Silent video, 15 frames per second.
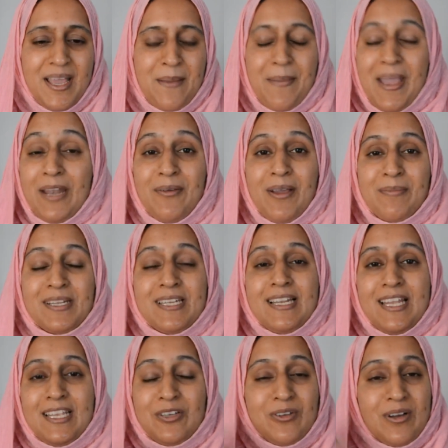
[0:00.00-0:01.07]
But anyway, I'm going to
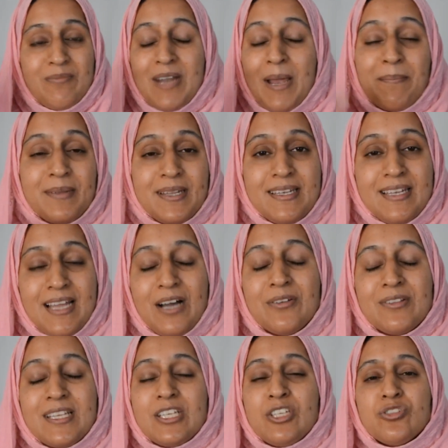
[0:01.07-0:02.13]
let you go. I'm rambling
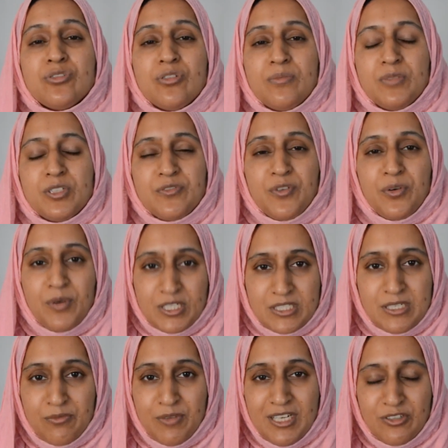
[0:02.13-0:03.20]
now. Thank you so much for
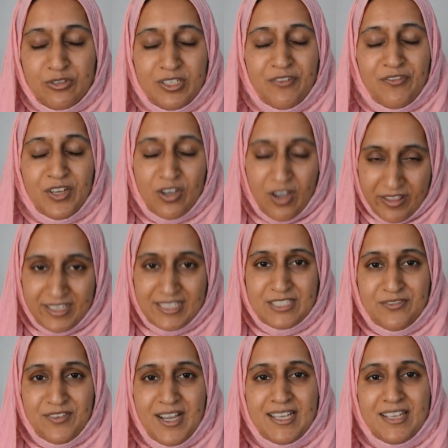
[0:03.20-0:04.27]
watching. Well done if you got
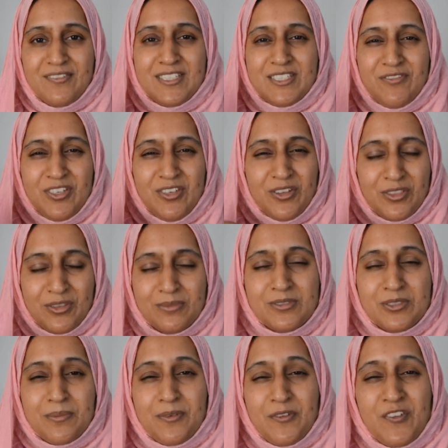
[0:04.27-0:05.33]
this far. Give this video a
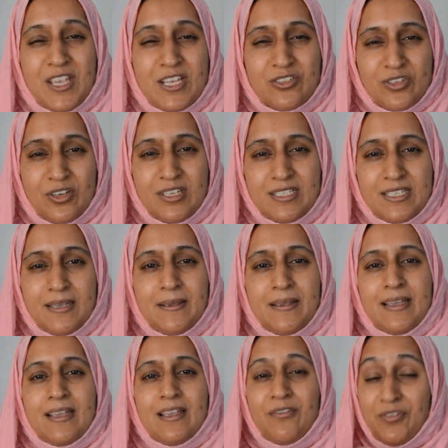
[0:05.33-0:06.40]
thumbs up if you enjoyed it,
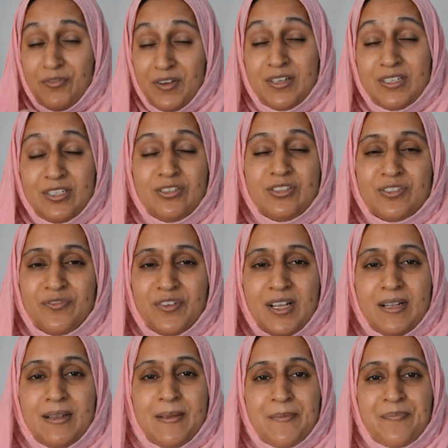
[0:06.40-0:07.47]
if you found it
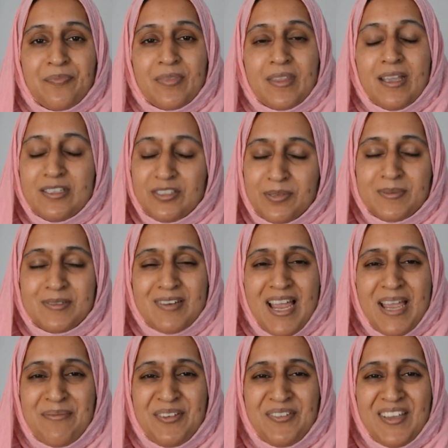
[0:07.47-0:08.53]
useful. And
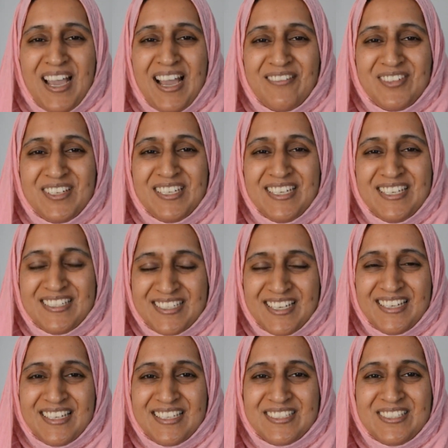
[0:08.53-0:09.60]
subscribe if you haven't.
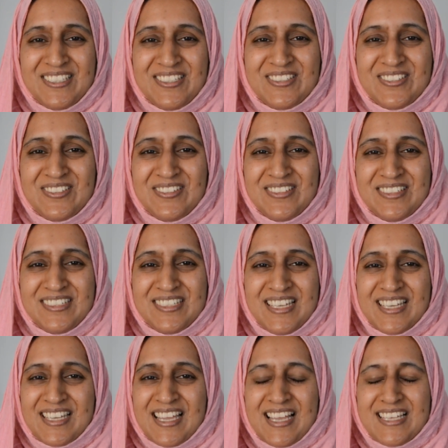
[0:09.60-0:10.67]
Inshallah, see you soon.
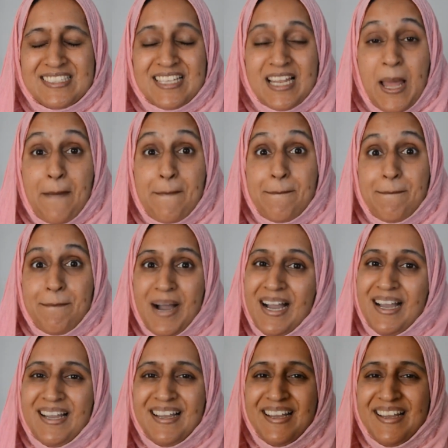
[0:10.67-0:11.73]
Take care. Salam.
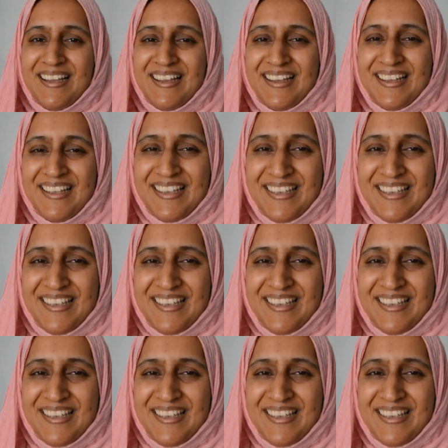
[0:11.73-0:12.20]
Bye.